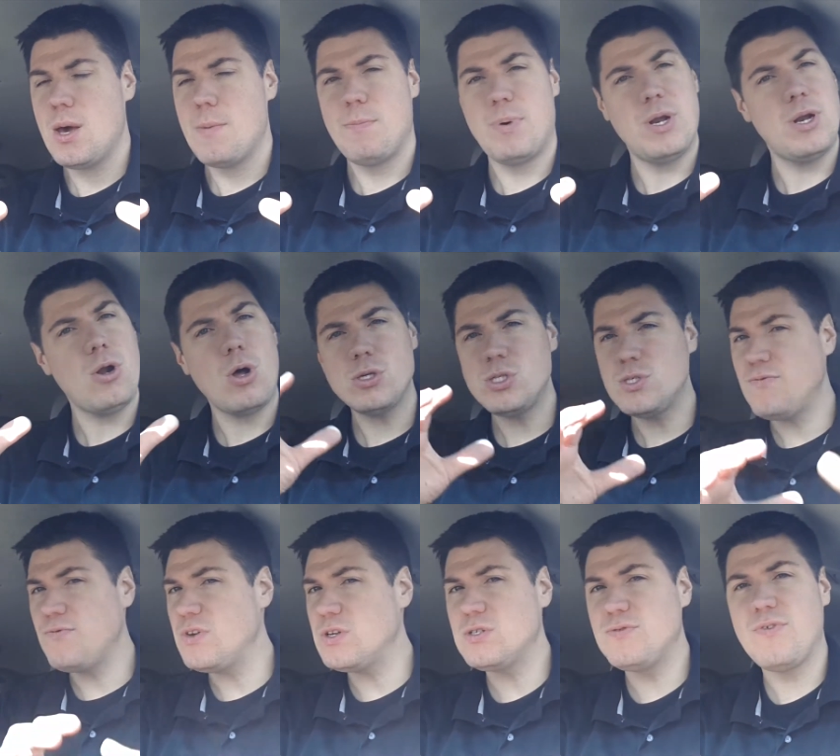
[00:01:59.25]
but it also
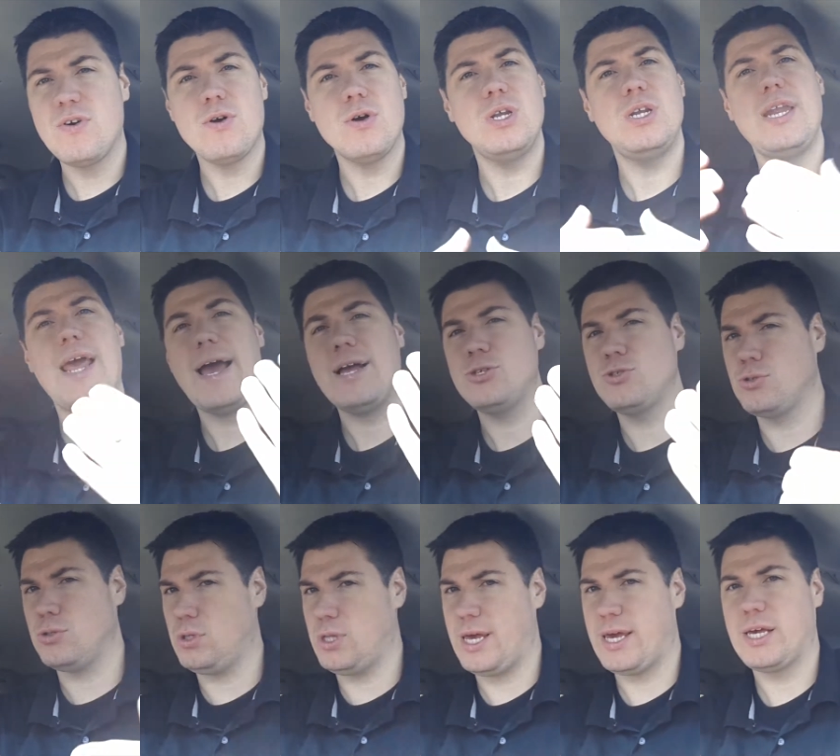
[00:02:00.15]
feels very
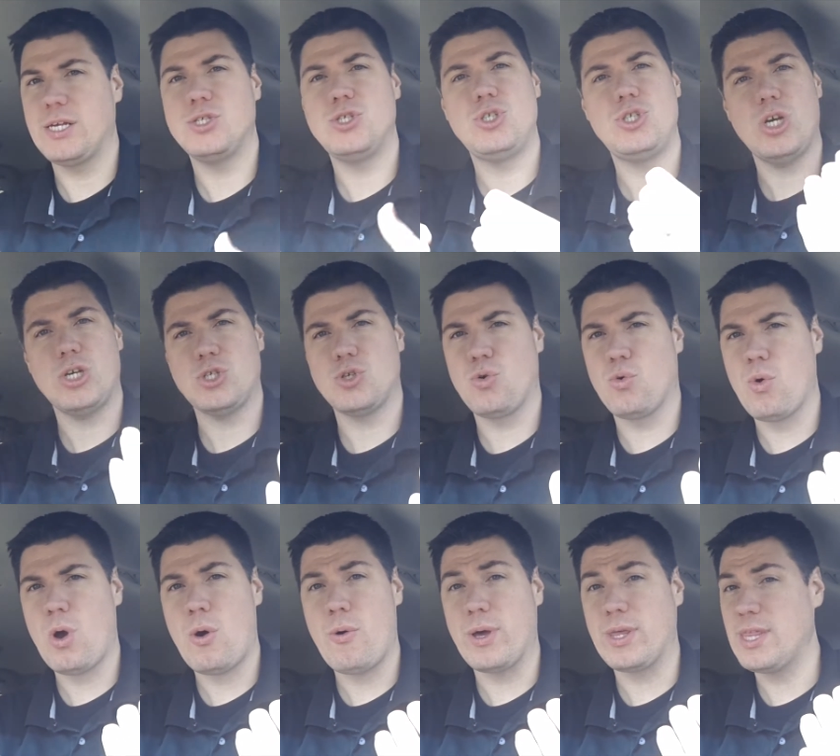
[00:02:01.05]
natural, like it's just
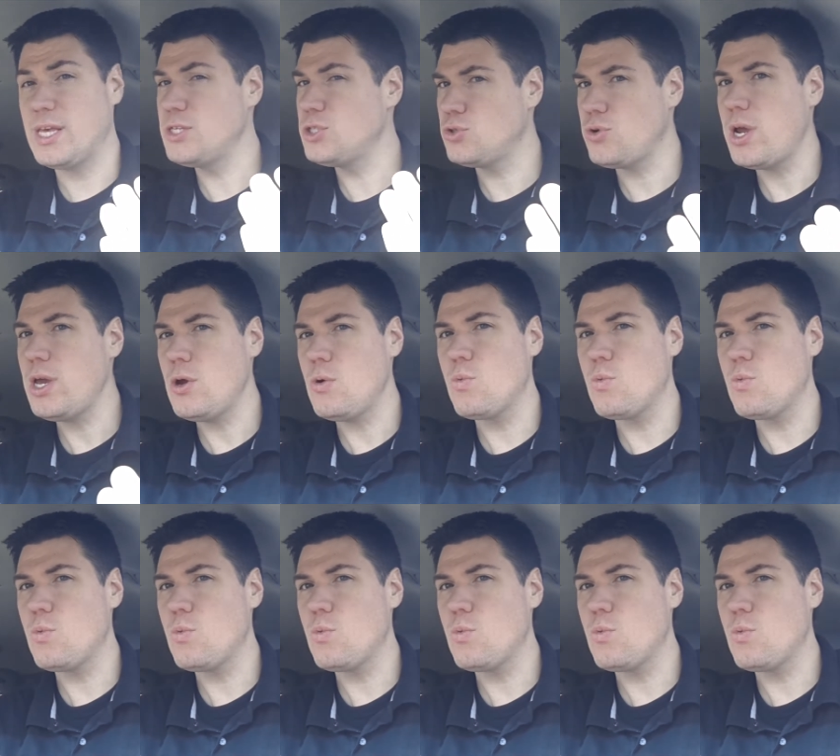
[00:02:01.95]
growing. They strike a